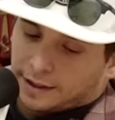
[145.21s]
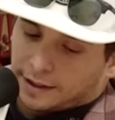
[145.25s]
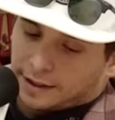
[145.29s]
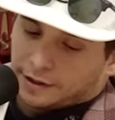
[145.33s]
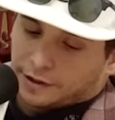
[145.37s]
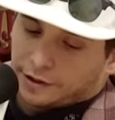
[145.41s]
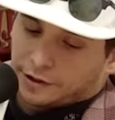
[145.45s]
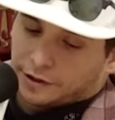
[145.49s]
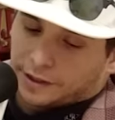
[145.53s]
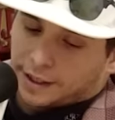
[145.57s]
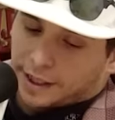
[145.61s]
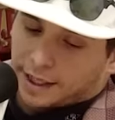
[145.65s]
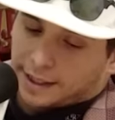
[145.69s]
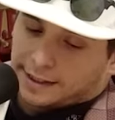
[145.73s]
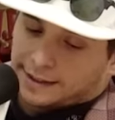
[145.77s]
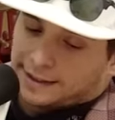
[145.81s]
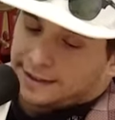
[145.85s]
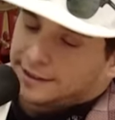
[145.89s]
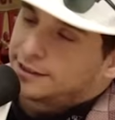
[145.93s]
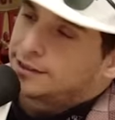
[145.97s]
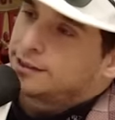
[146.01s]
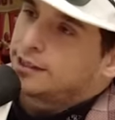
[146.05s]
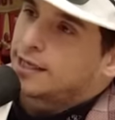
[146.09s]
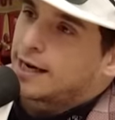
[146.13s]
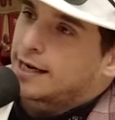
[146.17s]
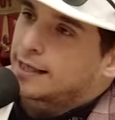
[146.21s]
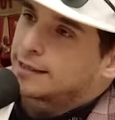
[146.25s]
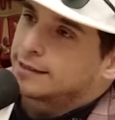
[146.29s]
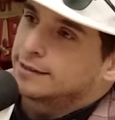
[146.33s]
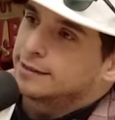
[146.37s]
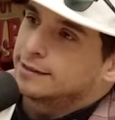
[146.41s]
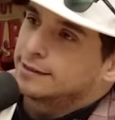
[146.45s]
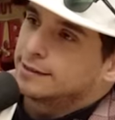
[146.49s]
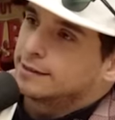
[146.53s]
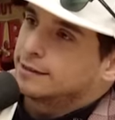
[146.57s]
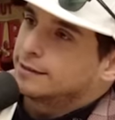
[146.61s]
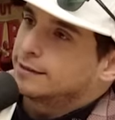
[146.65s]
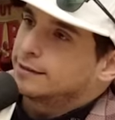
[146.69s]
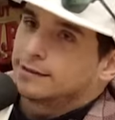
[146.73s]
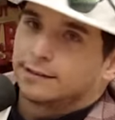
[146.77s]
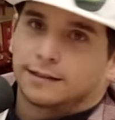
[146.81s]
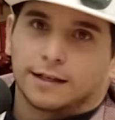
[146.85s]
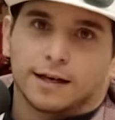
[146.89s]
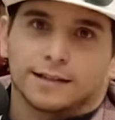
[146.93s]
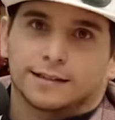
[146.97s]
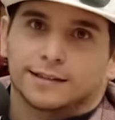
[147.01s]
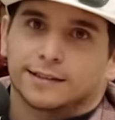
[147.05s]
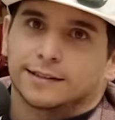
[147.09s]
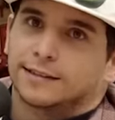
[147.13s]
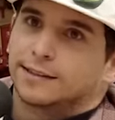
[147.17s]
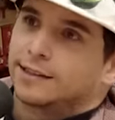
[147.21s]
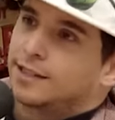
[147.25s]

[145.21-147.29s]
And your guy, Nick Jackson, did, does it